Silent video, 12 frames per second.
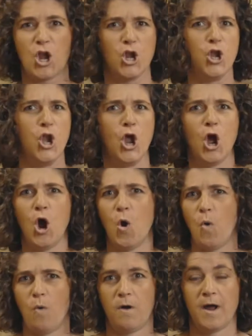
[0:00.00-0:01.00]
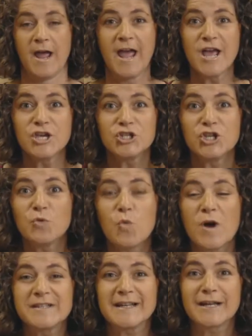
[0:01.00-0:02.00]
No, she
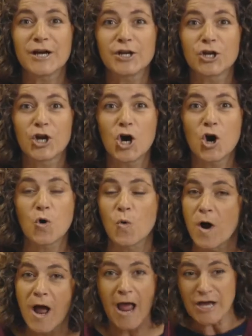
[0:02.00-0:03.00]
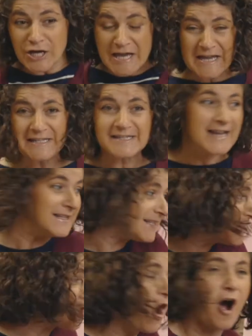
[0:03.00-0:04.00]
wasn't gonna go. He sends
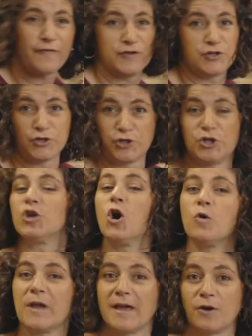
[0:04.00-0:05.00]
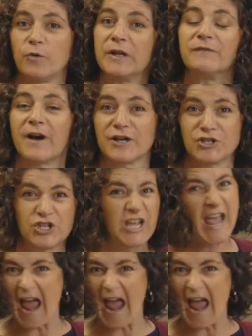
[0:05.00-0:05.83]
his officers to go get Queen Vashti,